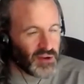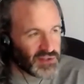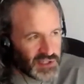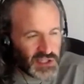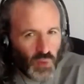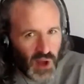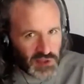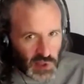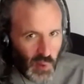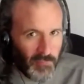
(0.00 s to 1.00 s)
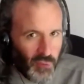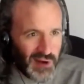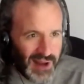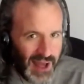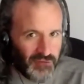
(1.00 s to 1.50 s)
This is why it's so important
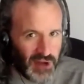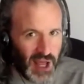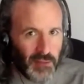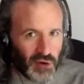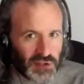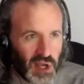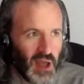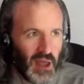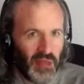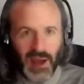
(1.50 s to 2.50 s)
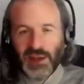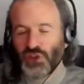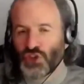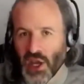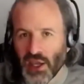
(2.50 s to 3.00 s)
to have neighbors that can
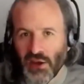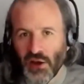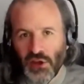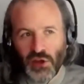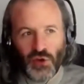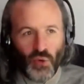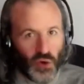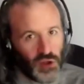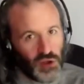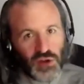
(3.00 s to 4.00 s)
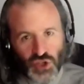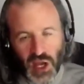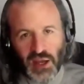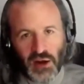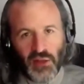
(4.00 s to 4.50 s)
check in on you, or you can check
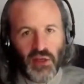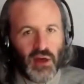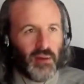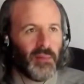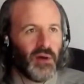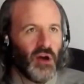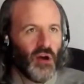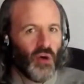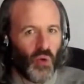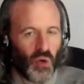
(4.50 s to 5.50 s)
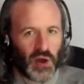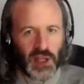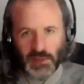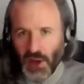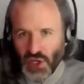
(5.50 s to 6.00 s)
in on them, or
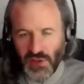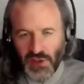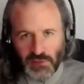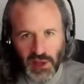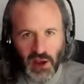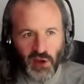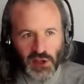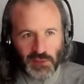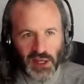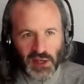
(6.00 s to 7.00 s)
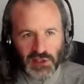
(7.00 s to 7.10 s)
especially in these big areas, because